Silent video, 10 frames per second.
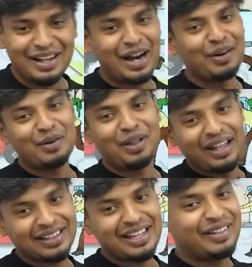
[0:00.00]
i don't know i
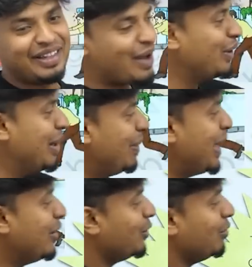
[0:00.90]
think they are they are only
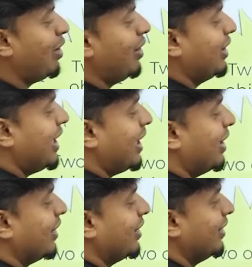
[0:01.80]
playing football take
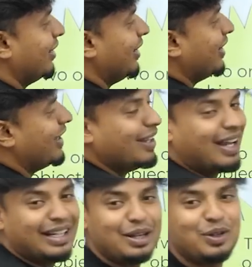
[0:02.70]
i think